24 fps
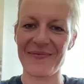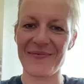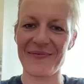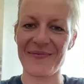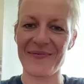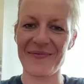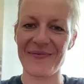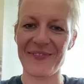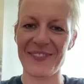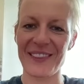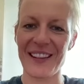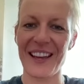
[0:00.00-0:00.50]

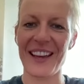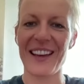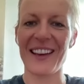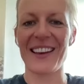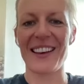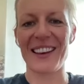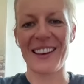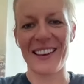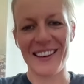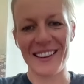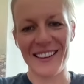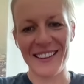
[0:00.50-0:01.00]

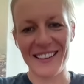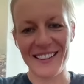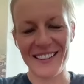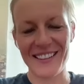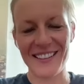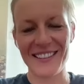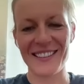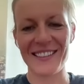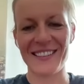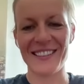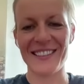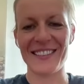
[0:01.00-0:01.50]

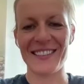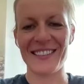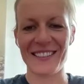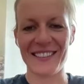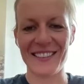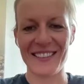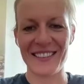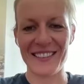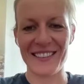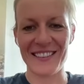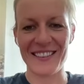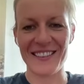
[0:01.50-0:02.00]

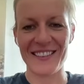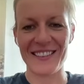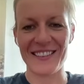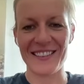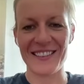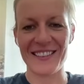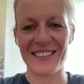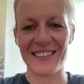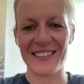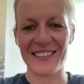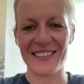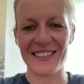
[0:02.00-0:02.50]

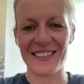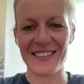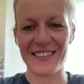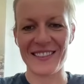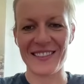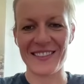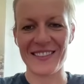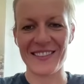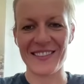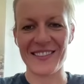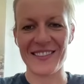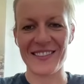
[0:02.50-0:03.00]

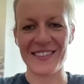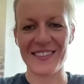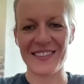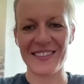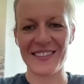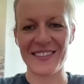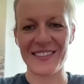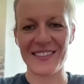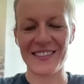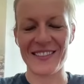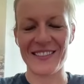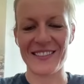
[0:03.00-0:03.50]

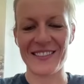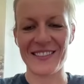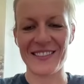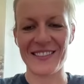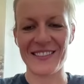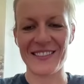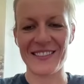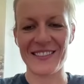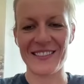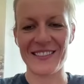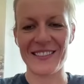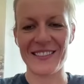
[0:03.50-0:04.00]

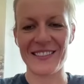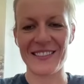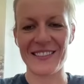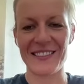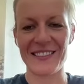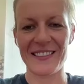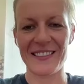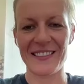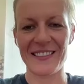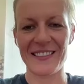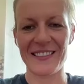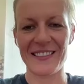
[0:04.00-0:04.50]

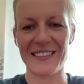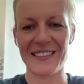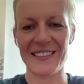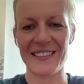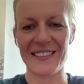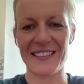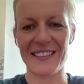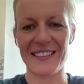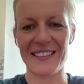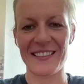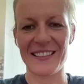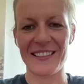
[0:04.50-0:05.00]

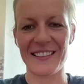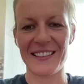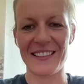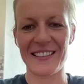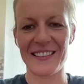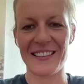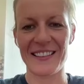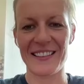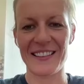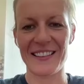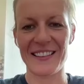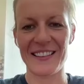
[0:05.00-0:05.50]

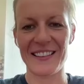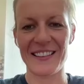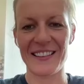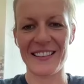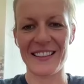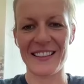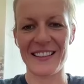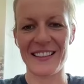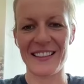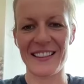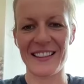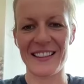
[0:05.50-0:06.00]

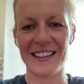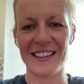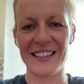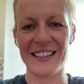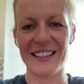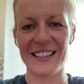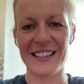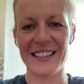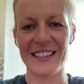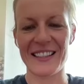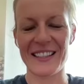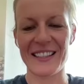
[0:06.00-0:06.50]

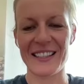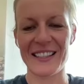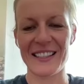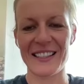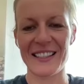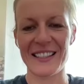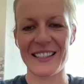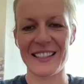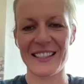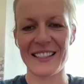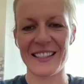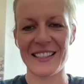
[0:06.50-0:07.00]

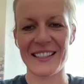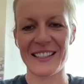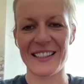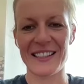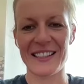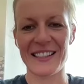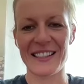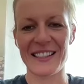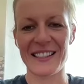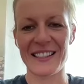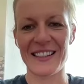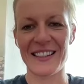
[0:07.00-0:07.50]

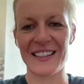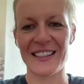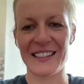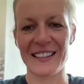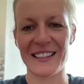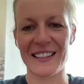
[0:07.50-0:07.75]
No words are spoken by the person on screen.